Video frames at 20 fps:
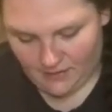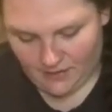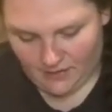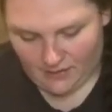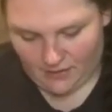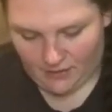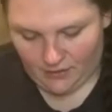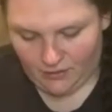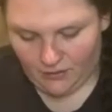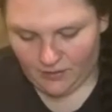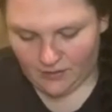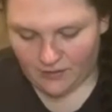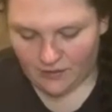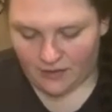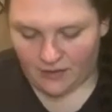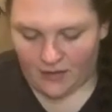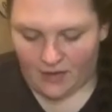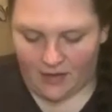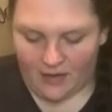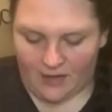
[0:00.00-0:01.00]
and
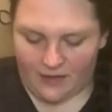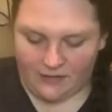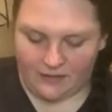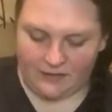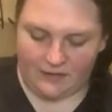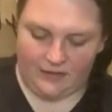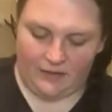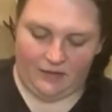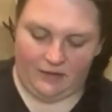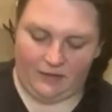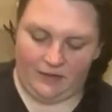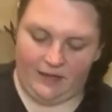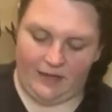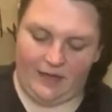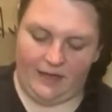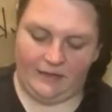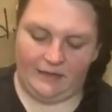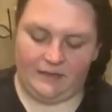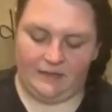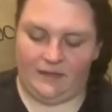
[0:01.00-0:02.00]
crisscross and all
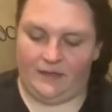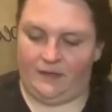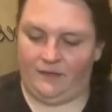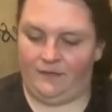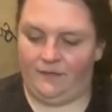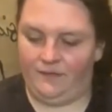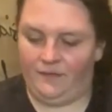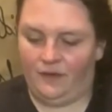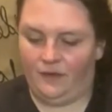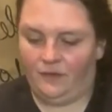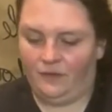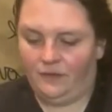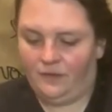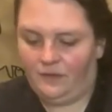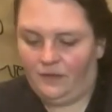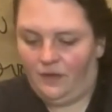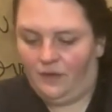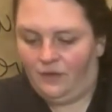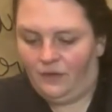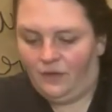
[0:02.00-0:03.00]
that stuff.
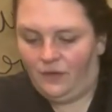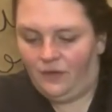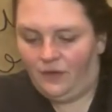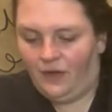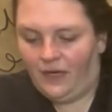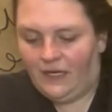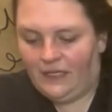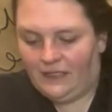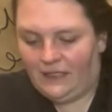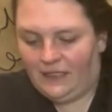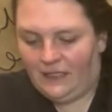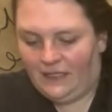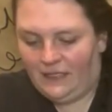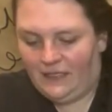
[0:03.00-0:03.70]
Don't go crazy.